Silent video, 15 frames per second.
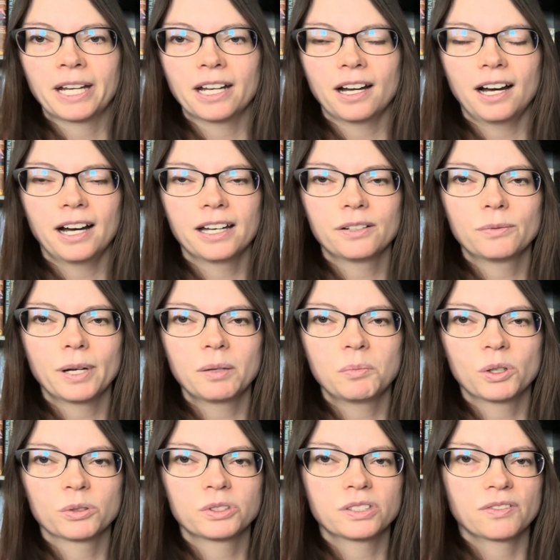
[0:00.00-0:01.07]
I had read
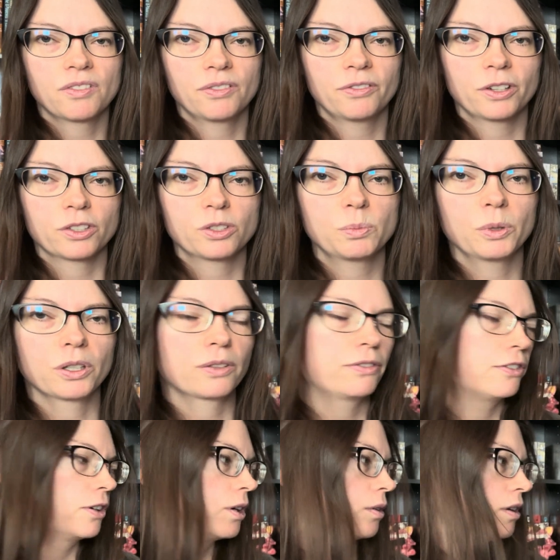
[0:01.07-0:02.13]
most of the first book
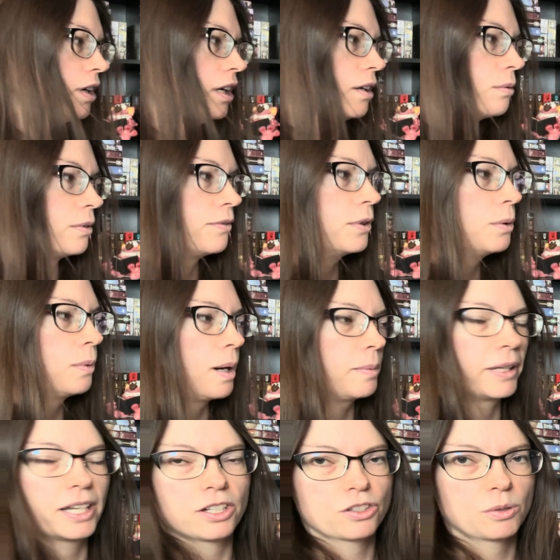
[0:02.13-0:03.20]
for a review
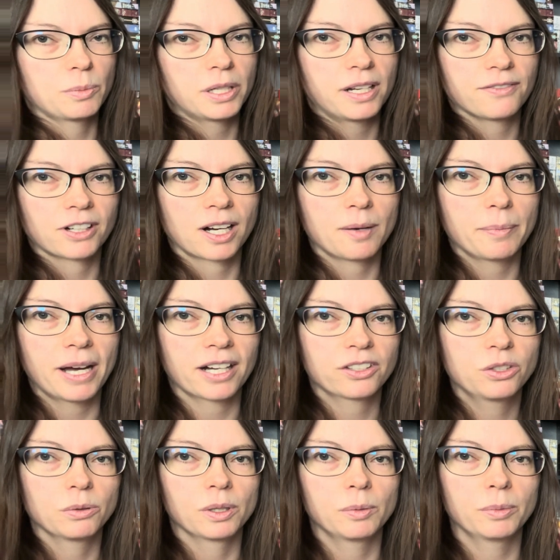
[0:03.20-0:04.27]
obligation, but never got back
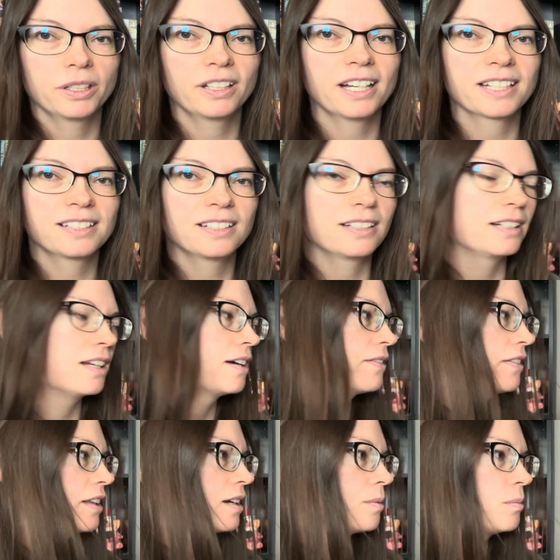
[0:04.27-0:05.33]
to it, but liked it
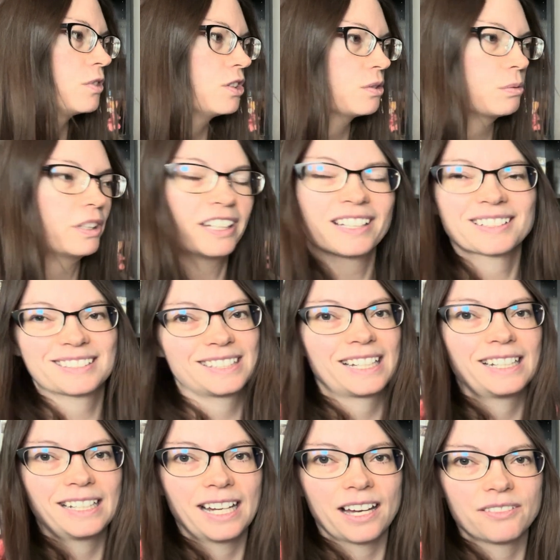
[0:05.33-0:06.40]
enough that I'm just really
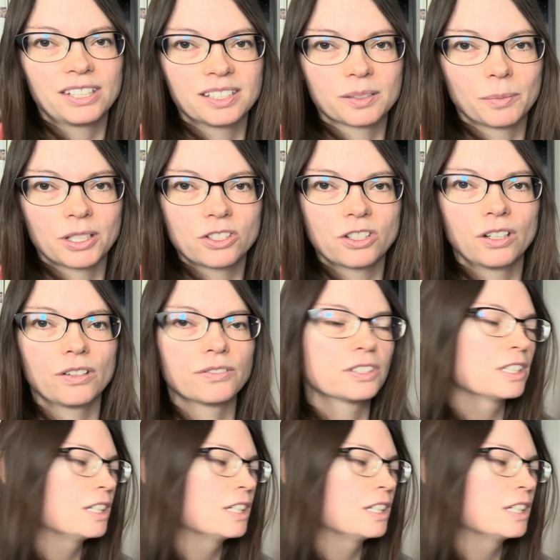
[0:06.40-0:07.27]
excited to have these on my shelves.